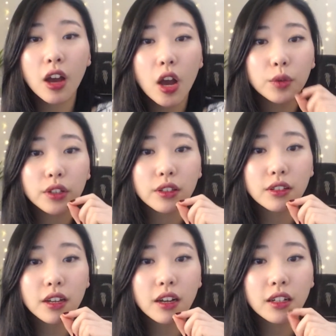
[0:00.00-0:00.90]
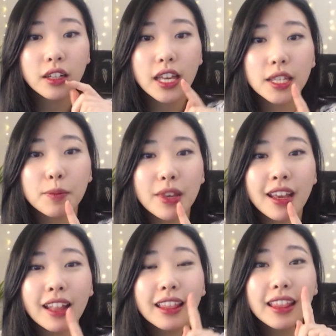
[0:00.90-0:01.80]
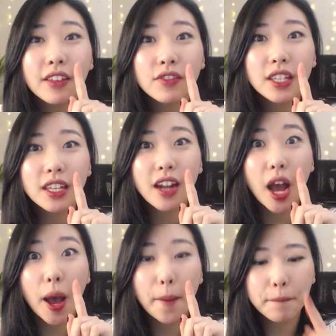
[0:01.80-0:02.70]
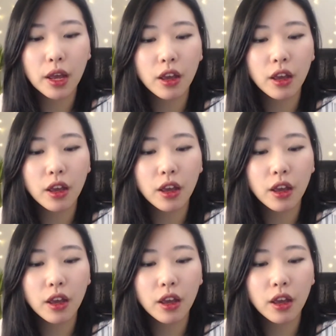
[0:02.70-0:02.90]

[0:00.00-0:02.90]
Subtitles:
where the tongue is being lifted up,